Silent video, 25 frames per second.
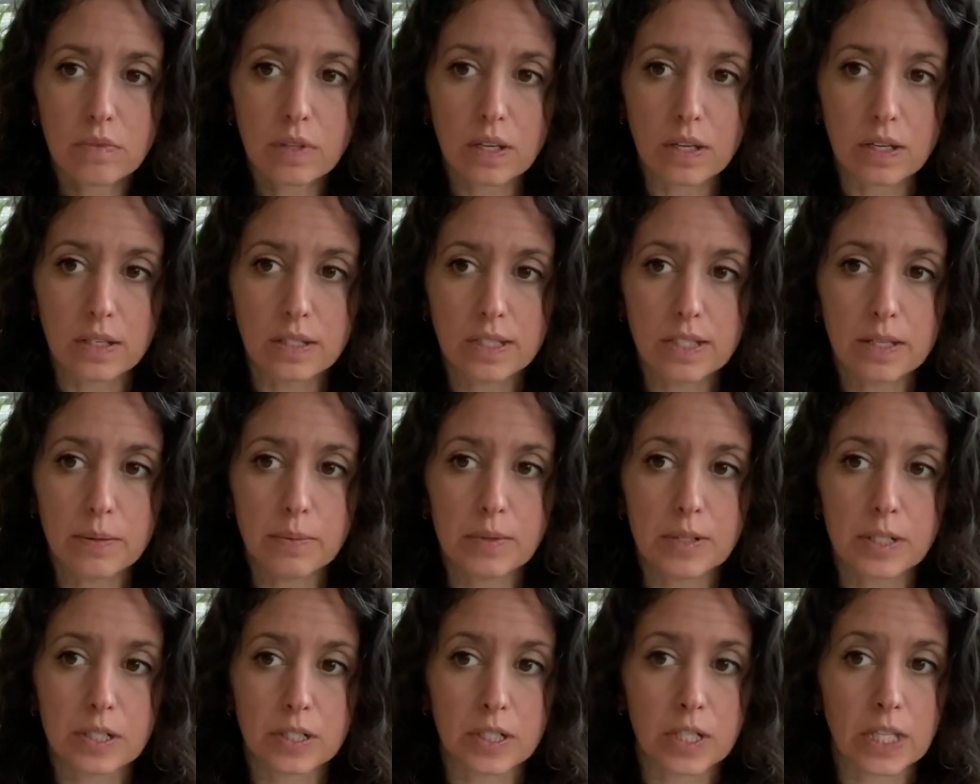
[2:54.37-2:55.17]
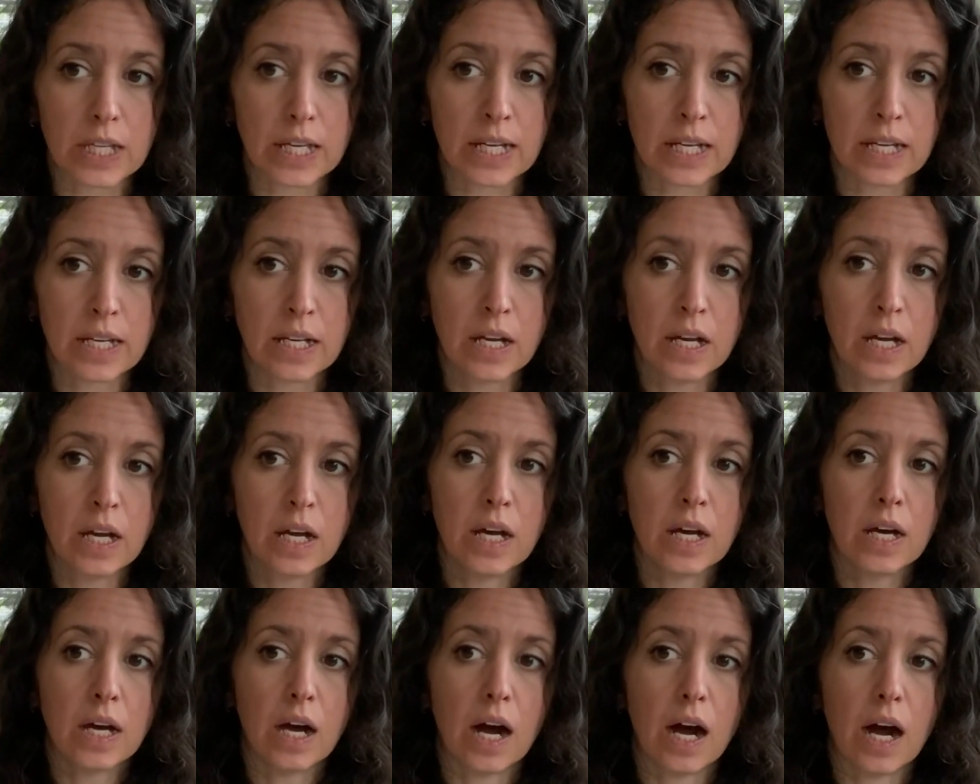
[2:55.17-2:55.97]
Similarly,
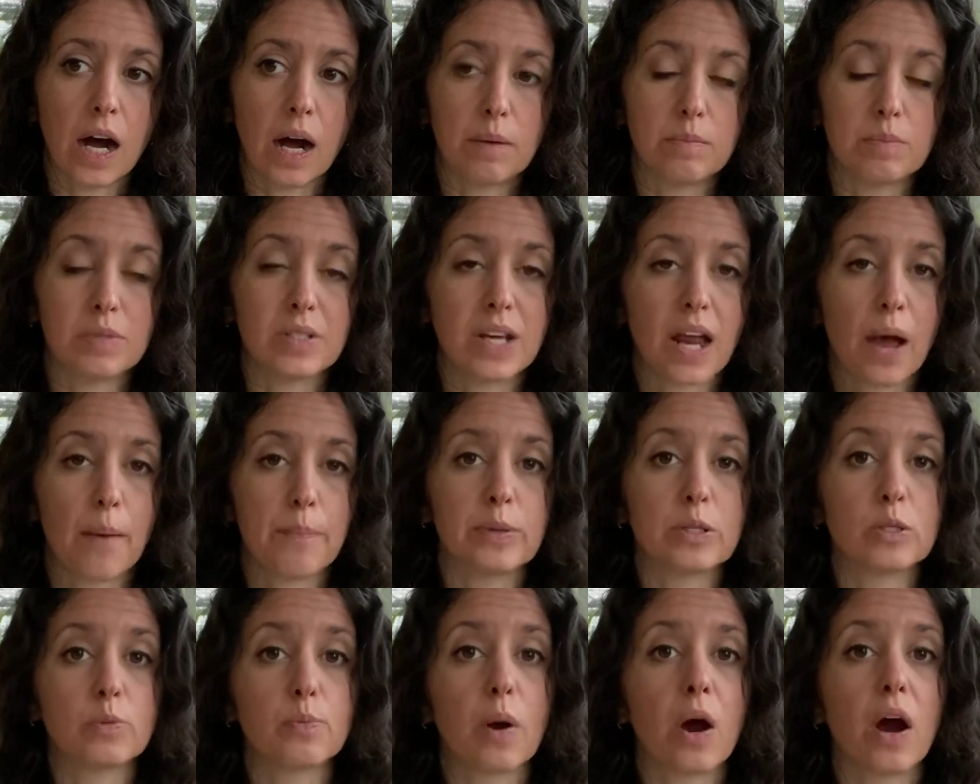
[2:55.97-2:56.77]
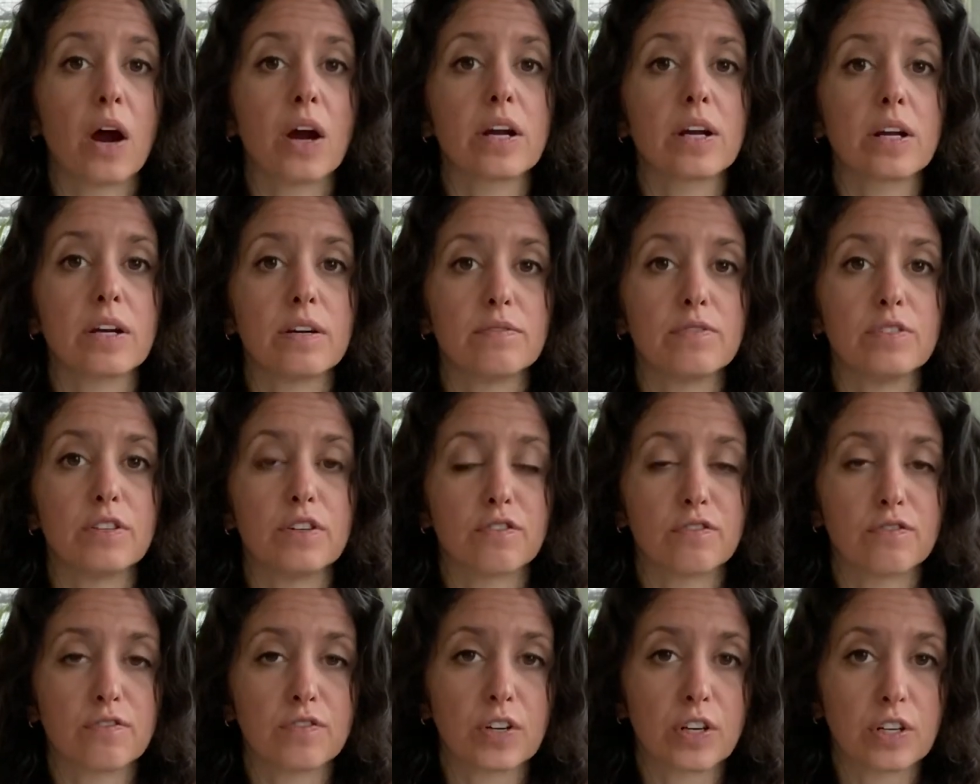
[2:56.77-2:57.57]
SNAP is part of
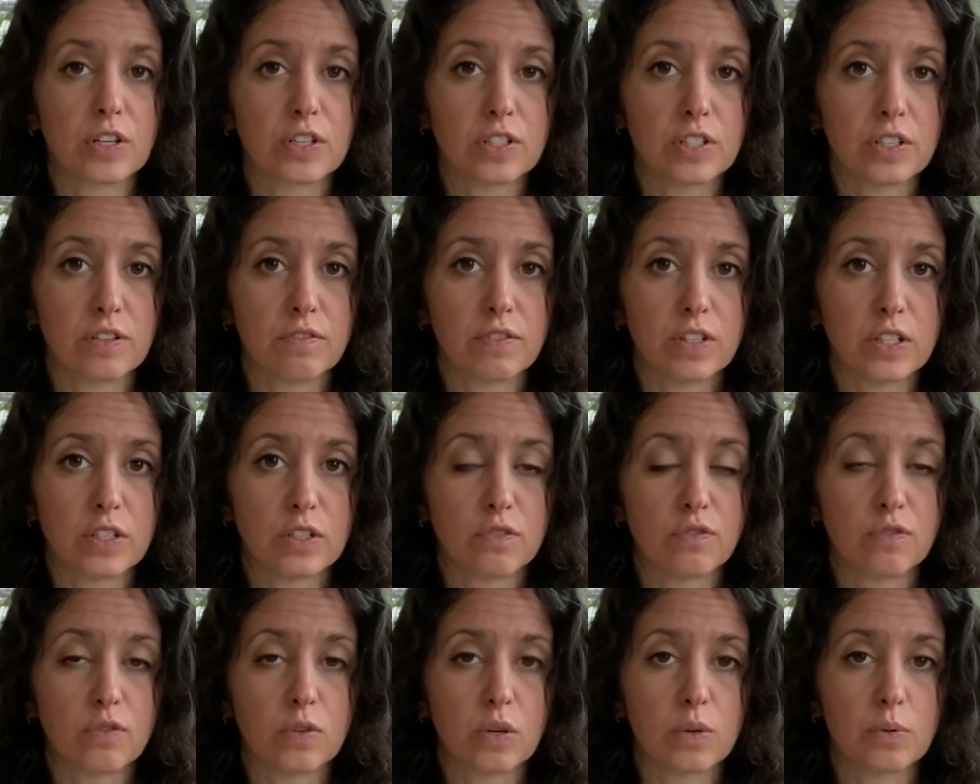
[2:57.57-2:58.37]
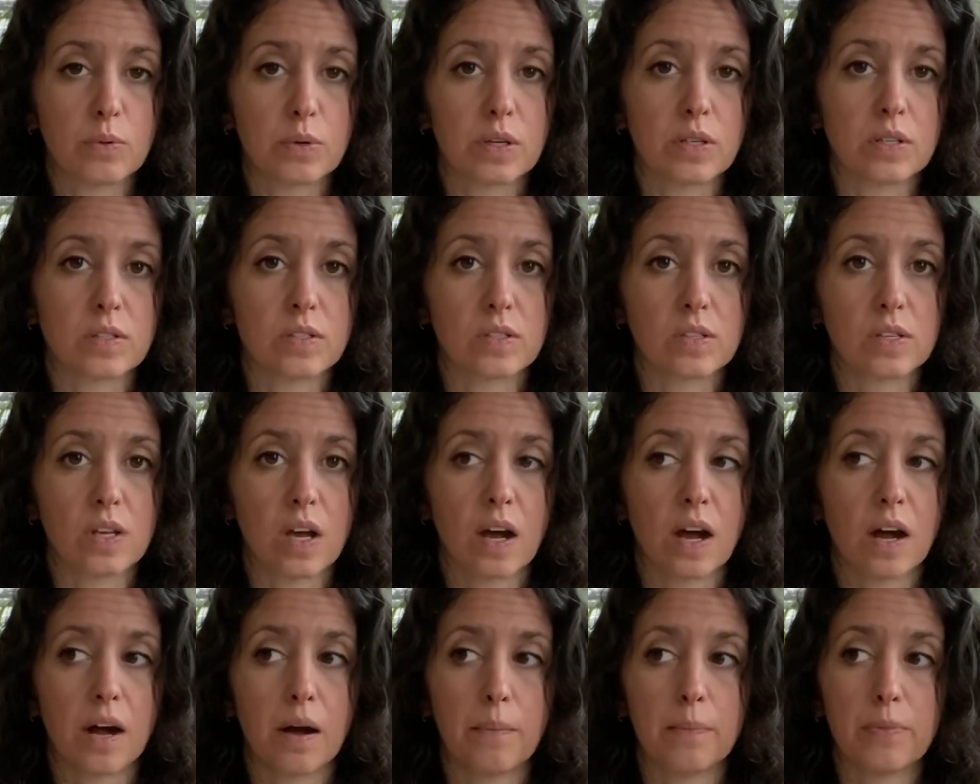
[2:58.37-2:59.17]
the first of these 4 words.
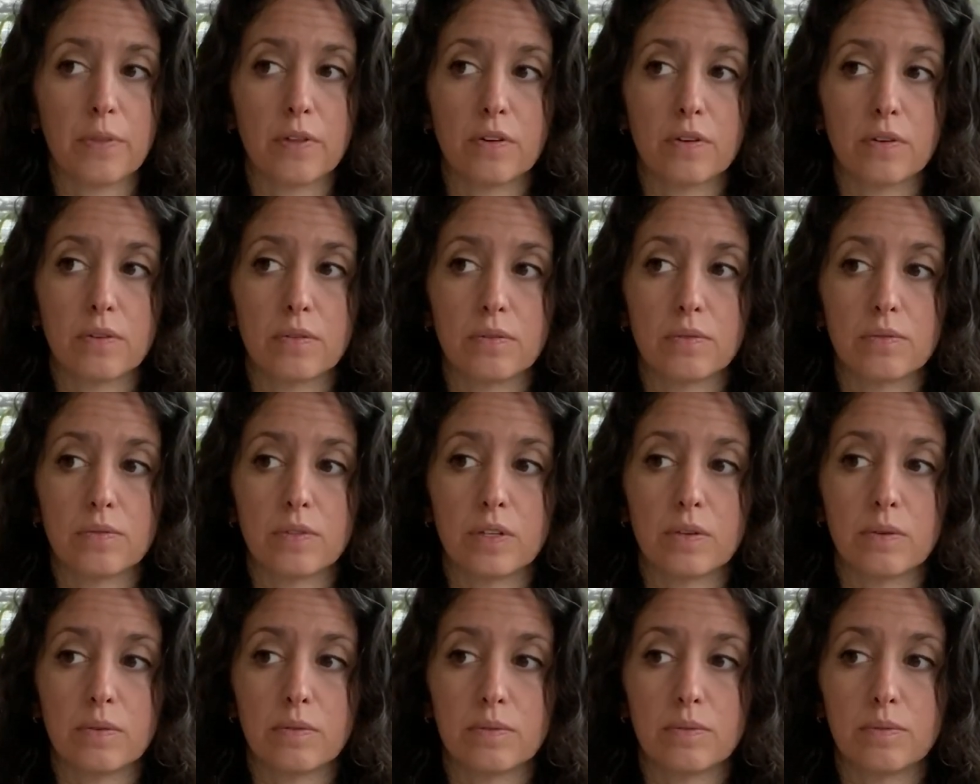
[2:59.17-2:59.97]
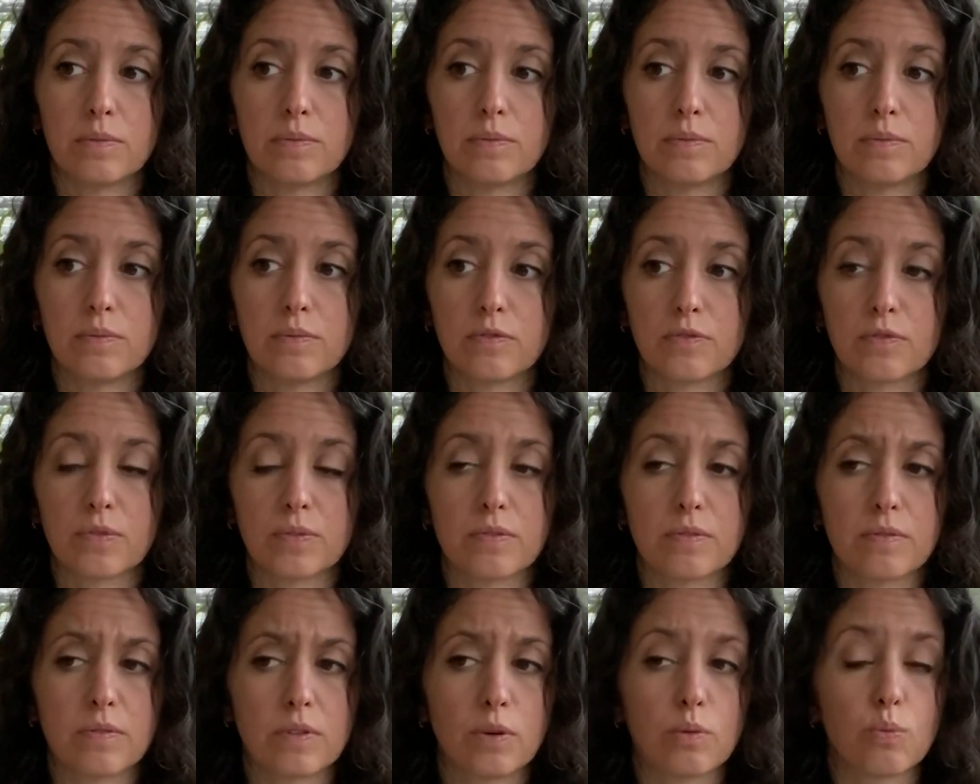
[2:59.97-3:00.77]
The
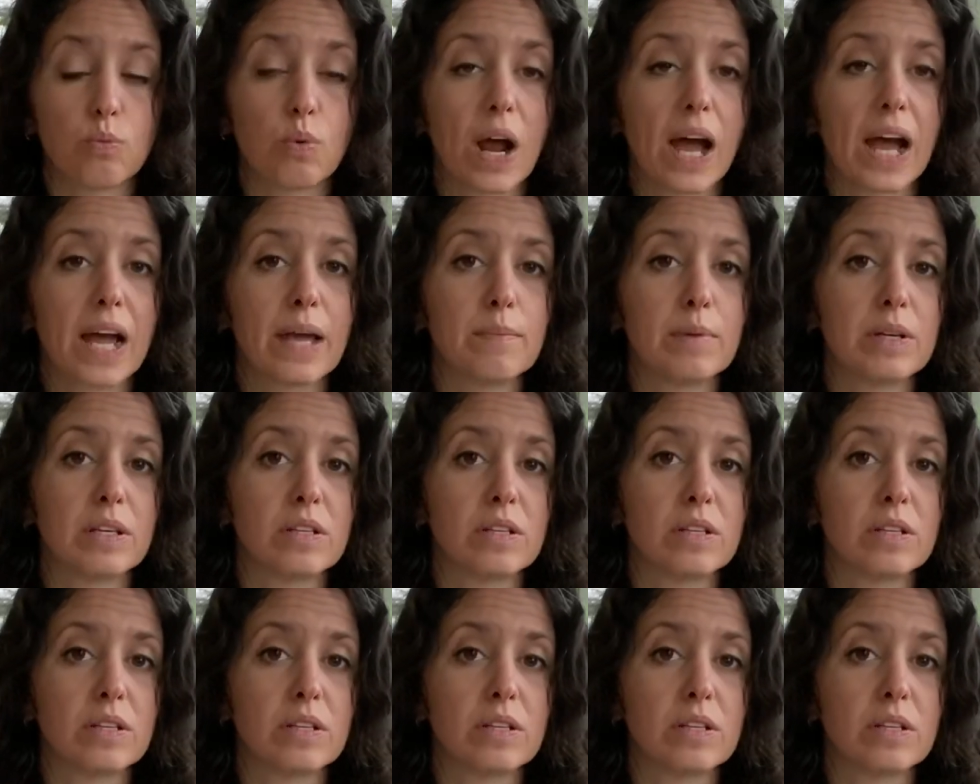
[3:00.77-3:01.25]
rhyme is